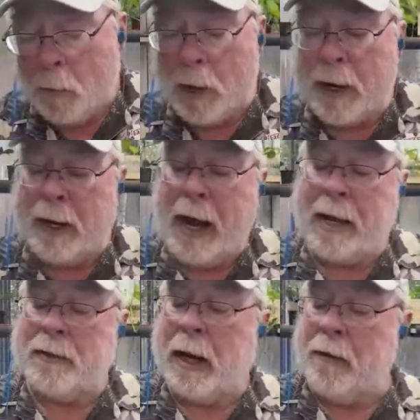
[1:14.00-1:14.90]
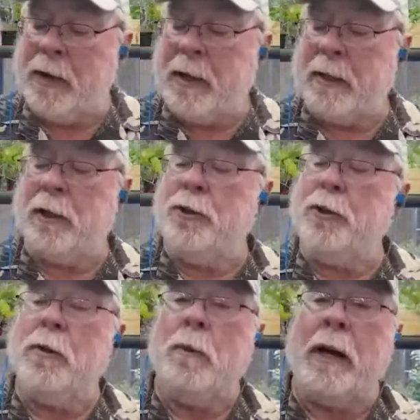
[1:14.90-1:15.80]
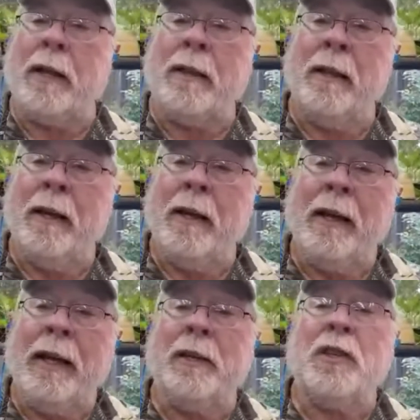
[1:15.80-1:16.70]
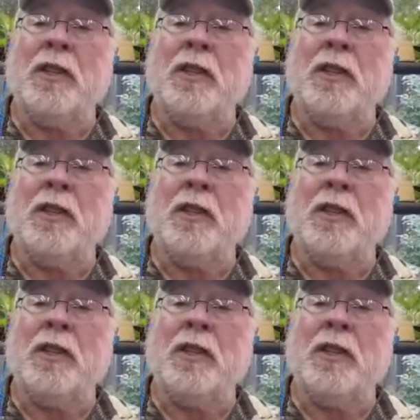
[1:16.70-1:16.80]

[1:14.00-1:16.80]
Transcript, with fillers: What it has everything to do with is